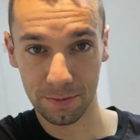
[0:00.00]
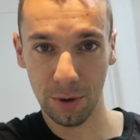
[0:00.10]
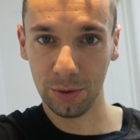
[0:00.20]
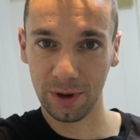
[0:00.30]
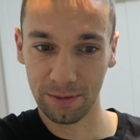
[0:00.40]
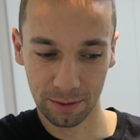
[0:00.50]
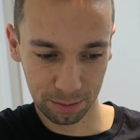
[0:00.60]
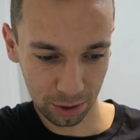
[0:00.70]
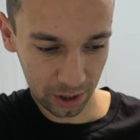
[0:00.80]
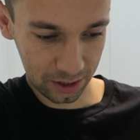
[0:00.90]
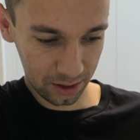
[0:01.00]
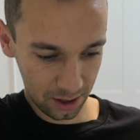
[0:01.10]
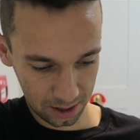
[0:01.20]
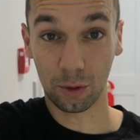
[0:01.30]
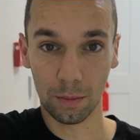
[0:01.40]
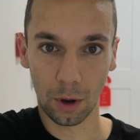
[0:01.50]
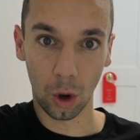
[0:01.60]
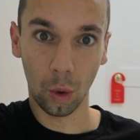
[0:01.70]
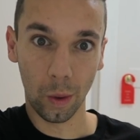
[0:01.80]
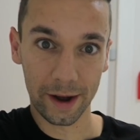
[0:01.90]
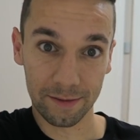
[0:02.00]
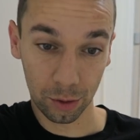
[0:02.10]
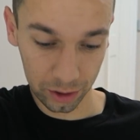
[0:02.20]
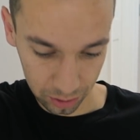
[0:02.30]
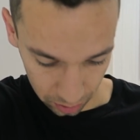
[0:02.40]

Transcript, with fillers: Good morning from Brighton. I've got my hallway voice